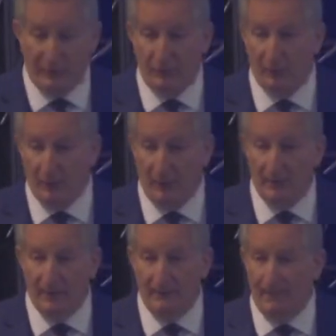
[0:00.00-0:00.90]

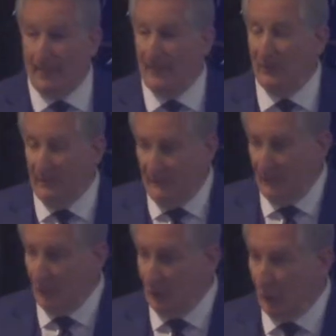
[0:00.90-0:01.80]
store, you
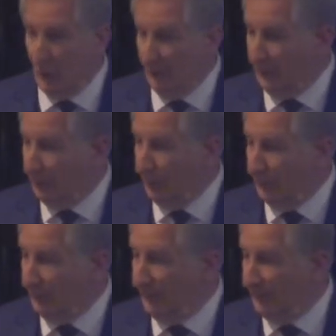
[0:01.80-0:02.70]
fill your cart with
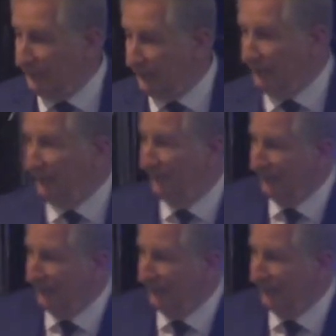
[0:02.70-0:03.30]
groceries,